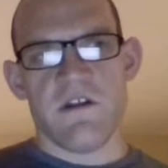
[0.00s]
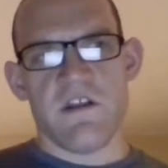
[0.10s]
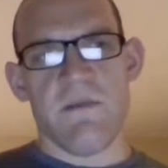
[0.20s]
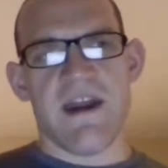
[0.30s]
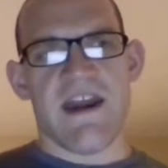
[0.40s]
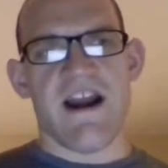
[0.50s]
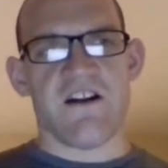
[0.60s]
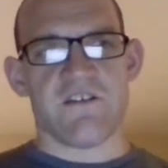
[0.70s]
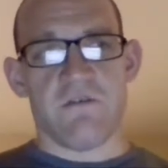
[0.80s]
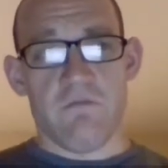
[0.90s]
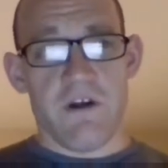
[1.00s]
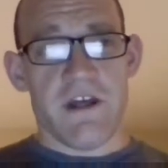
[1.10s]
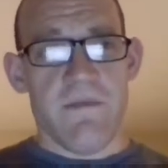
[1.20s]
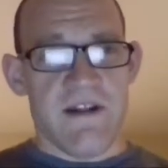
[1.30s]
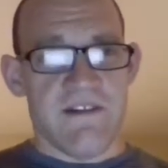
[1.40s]
The main character,
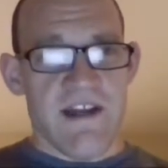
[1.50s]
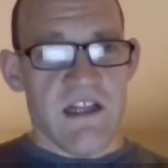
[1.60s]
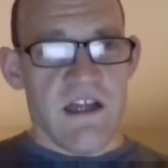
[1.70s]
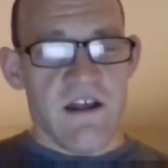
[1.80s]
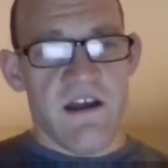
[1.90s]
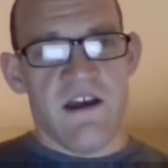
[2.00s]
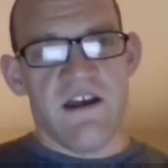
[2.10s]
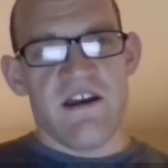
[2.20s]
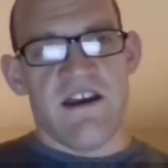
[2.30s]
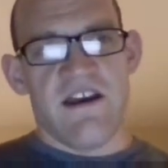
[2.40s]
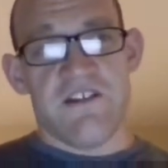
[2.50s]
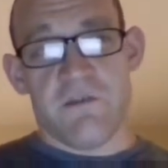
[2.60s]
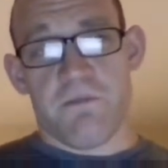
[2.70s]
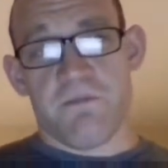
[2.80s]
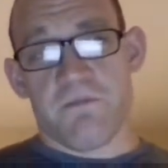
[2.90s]
William Mandela, is
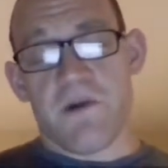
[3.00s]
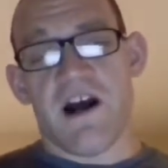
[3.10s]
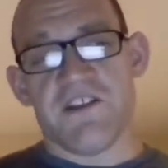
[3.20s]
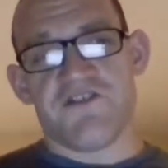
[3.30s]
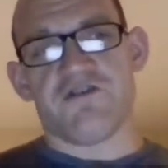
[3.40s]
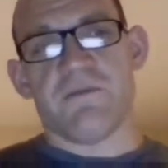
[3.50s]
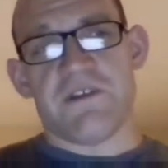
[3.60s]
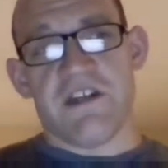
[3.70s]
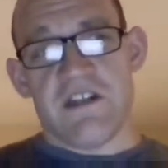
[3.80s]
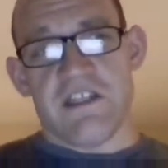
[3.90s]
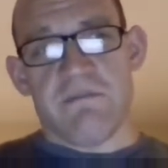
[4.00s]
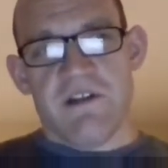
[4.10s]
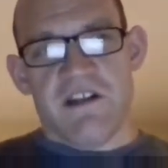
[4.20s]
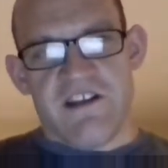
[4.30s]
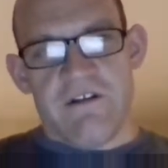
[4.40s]
a conscript in an elite
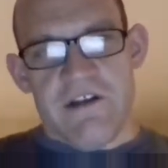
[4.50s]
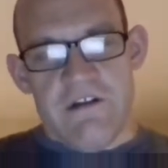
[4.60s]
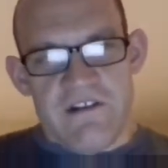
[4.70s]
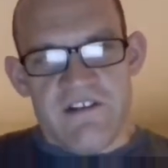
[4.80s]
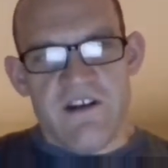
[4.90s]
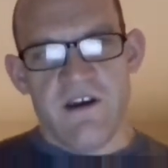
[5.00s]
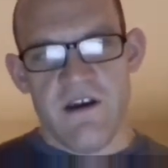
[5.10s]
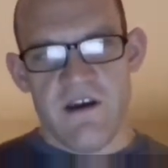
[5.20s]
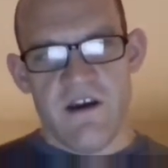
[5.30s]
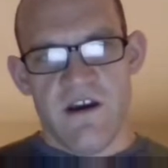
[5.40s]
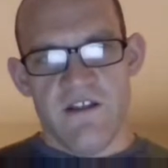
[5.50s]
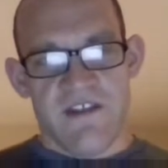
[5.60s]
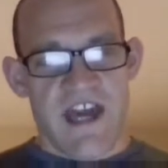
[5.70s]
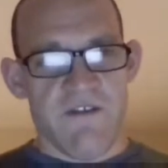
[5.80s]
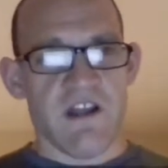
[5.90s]
military unit.
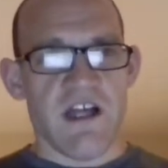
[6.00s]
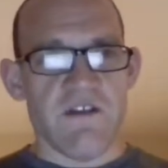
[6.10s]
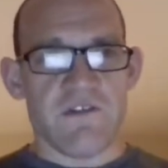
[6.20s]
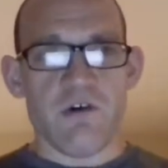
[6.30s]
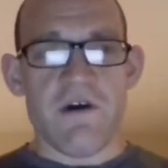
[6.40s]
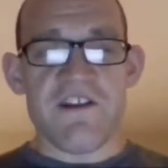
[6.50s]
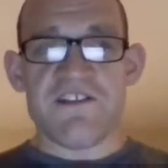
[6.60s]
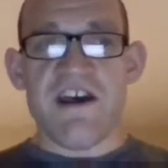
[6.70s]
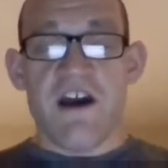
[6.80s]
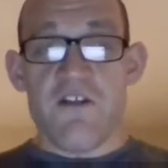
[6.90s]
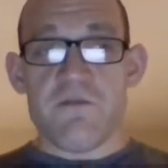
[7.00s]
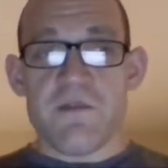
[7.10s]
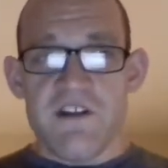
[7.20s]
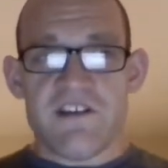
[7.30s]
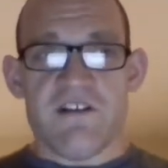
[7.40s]
They have a lot of toys that other
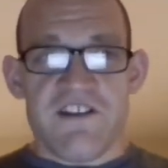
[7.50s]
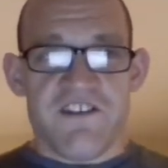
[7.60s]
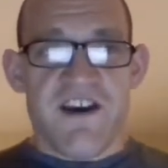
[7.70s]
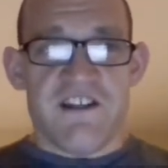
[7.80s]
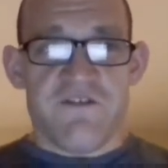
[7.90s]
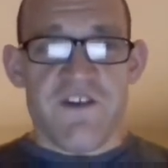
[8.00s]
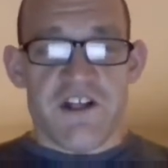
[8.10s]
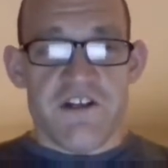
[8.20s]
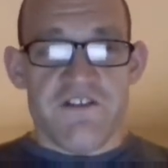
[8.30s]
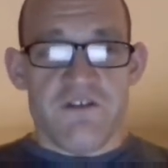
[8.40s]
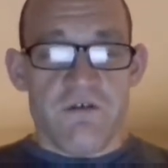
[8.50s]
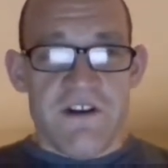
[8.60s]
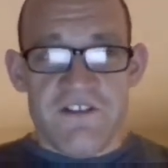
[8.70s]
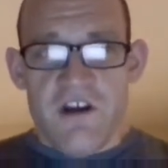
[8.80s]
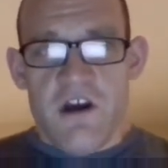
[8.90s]
military science fiction
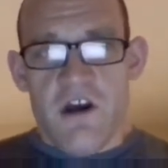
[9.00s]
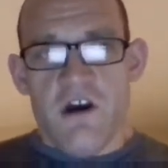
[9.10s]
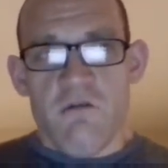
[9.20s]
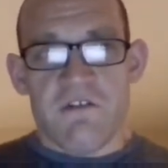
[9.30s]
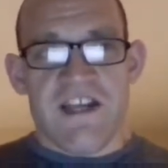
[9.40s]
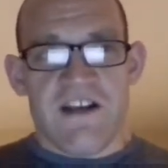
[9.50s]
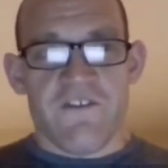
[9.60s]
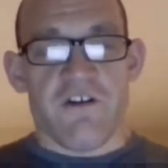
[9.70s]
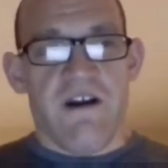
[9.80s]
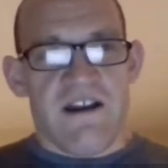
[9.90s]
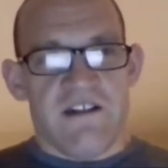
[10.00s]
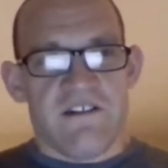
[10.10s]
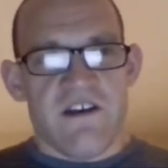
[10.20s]
stories would take for granted.